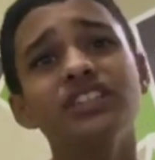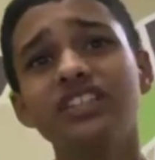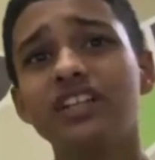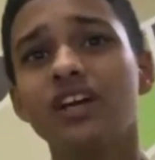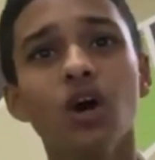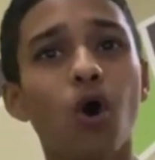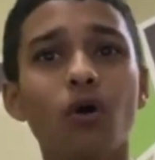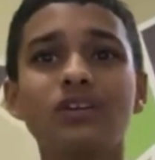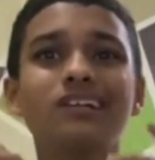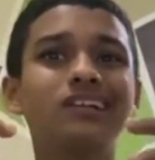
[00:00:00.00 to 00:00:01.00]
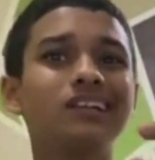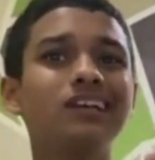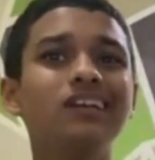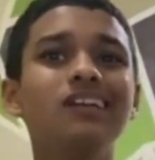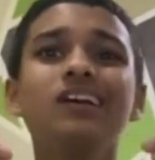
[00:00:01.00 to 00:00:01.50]
mission on
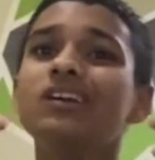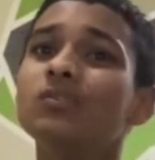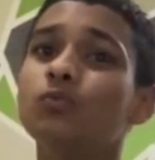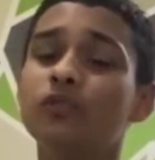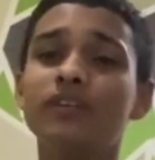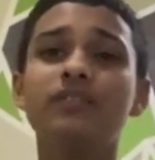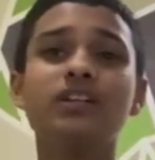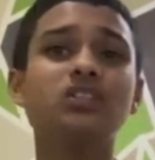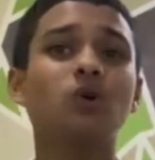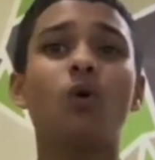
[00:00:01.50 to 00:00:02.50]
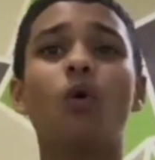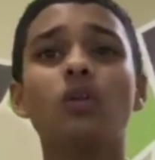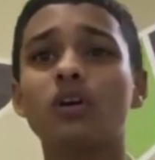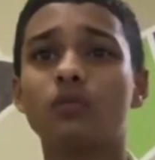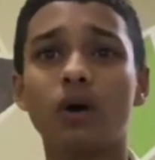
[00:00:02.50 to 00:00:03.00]
cleaning rivers
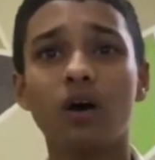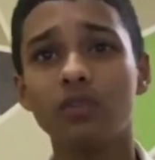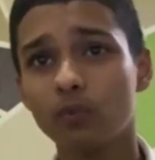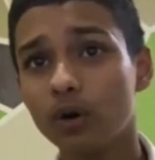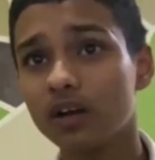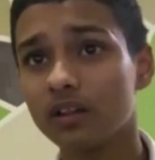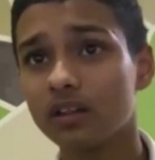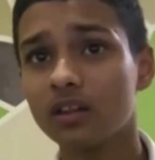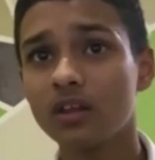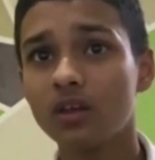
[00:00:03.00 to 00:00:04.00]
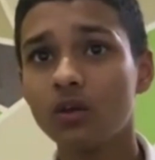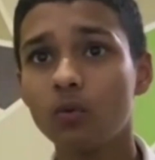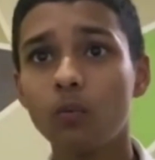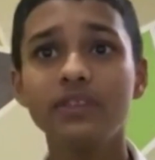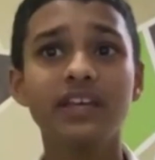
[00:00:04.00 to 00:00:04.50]
all around the world.
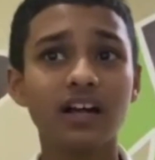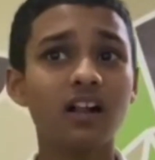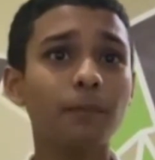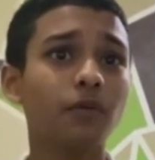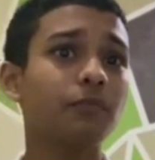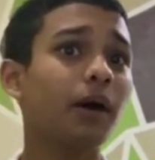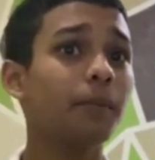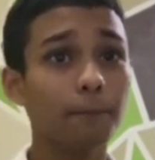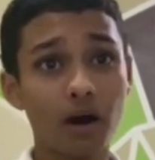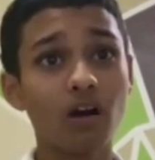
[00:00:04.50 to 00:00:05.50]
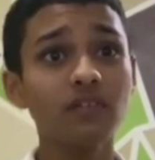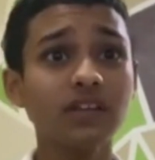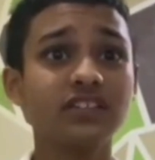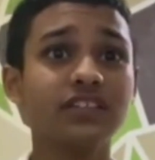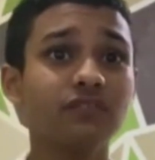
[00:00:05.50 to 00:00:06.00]
With the help of my
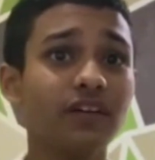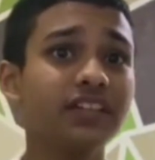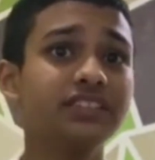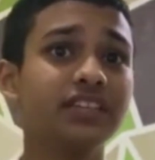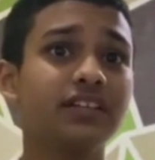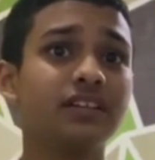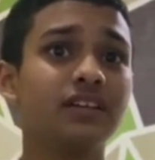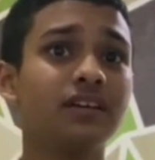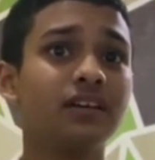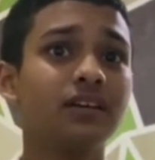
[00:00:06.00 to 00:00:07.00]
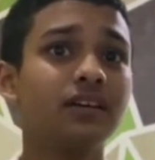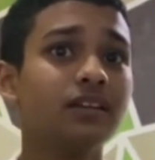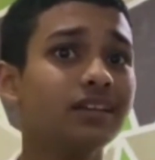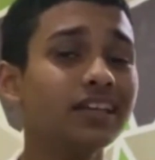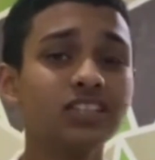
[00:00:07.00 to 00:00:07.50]
marvelous invention,
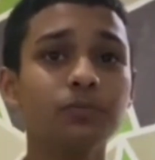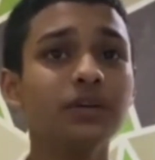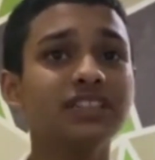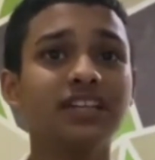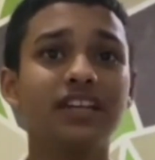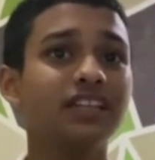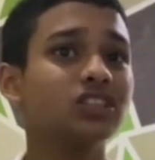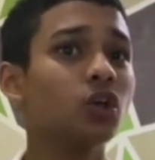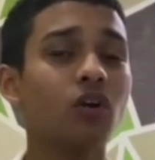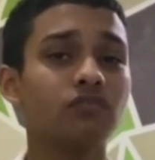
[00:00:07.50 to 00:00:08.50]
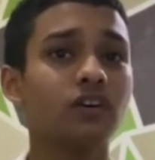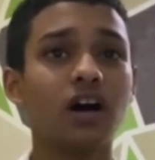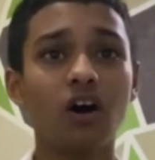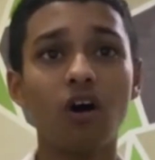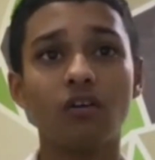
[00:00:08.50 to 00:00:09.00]
this mission is not
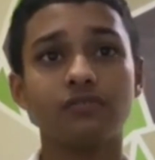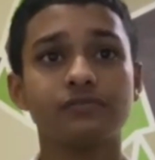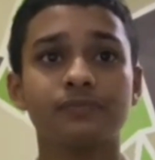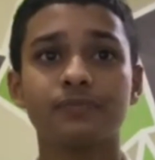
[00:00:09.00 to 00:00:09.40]
far off.